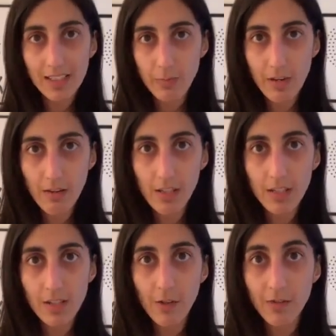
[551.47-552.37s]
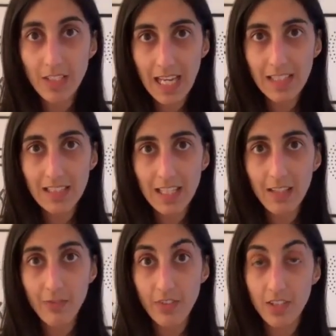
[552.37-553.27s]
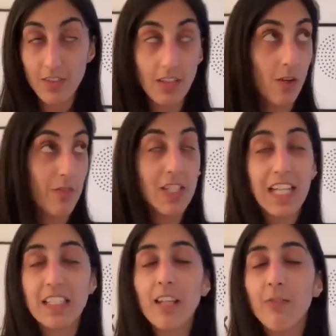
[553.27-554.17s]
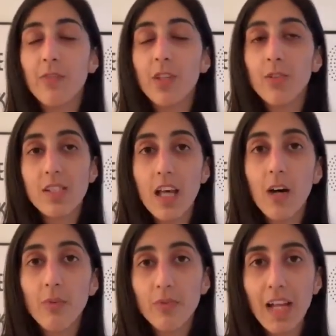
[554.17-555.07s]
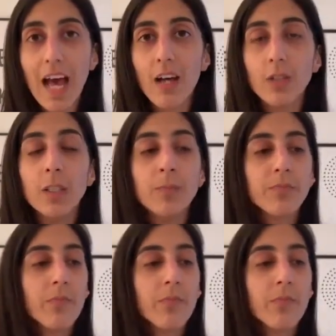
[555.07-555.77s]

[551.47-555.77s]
experience of dating for yourself now,